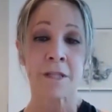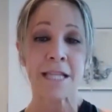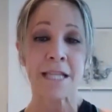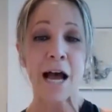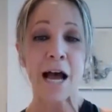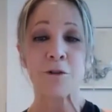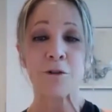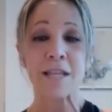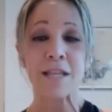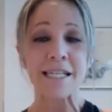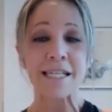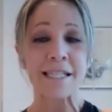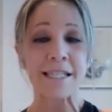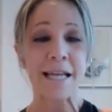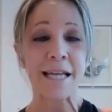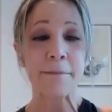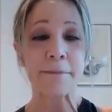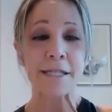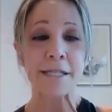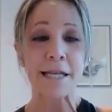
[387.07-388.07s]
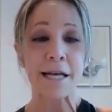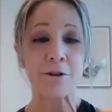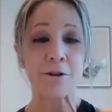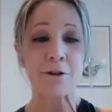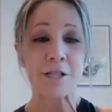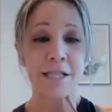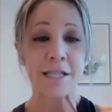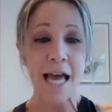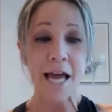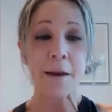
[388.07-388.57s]
Now, these stem
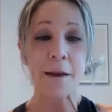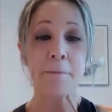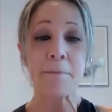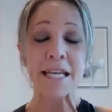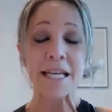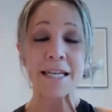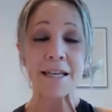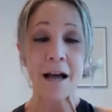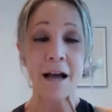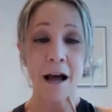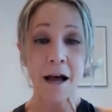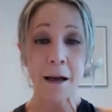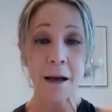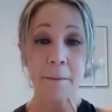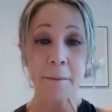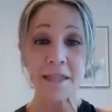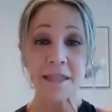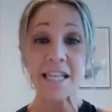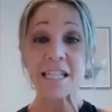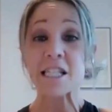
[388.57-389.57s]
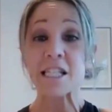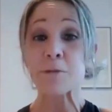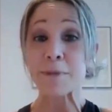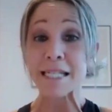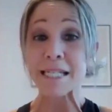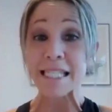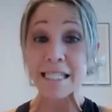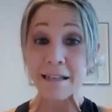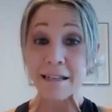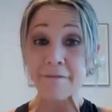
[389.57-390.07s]
cells then become the
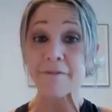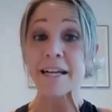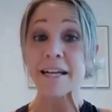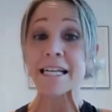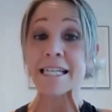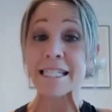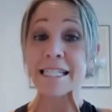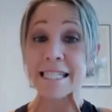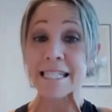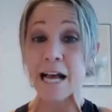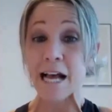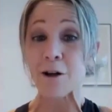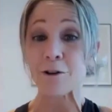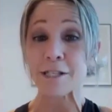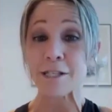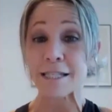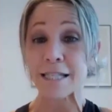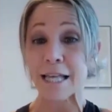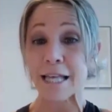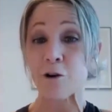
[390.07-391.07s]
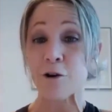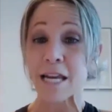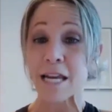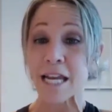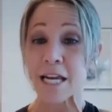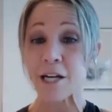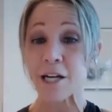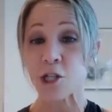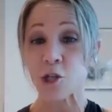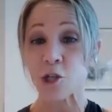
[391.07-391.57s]
specific cells that are
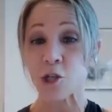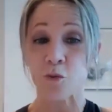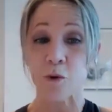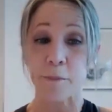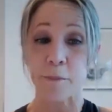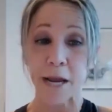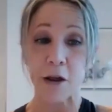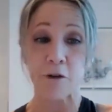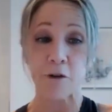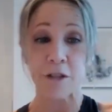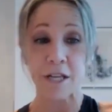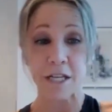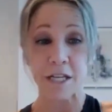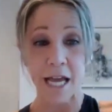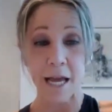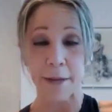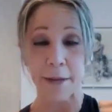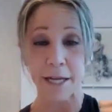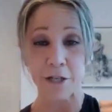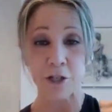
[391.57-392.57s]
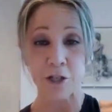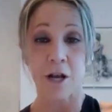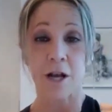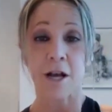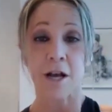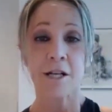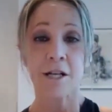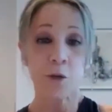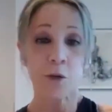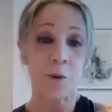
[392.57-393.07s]
needed to repair the damage.
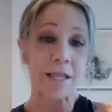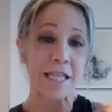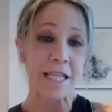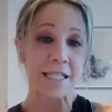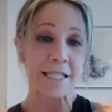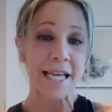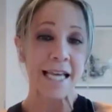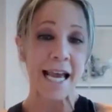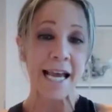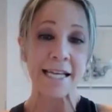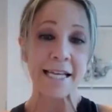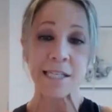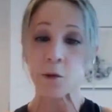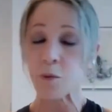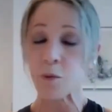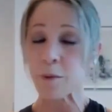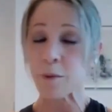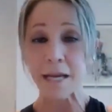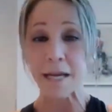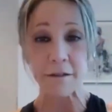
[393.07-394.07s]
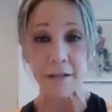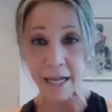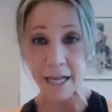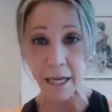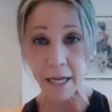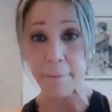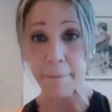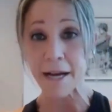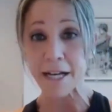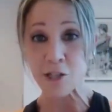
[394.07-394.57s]
So, in this case, it would be
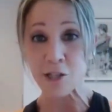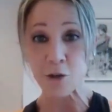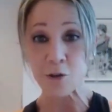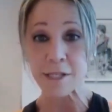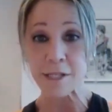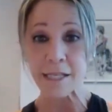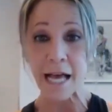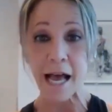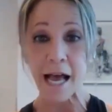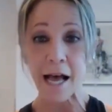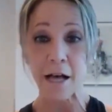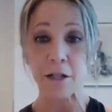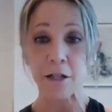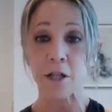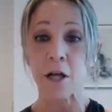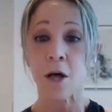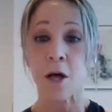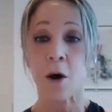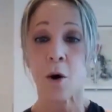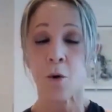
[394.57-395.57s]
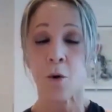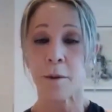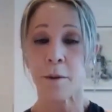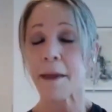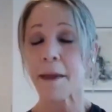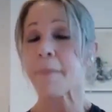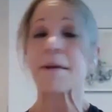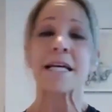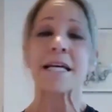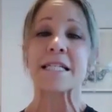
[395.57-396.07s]
like a muscle cell or
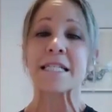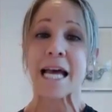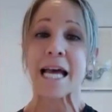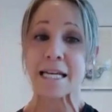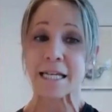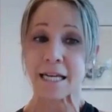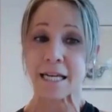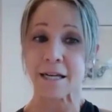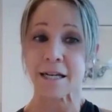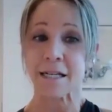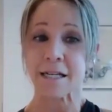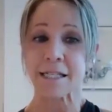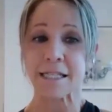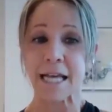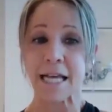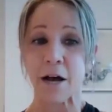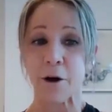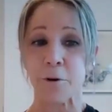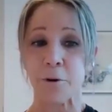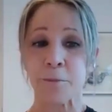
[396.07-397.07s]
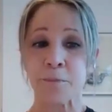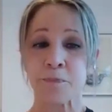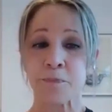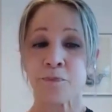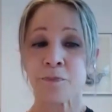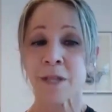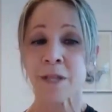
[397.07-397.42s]
maybe a tendon cell.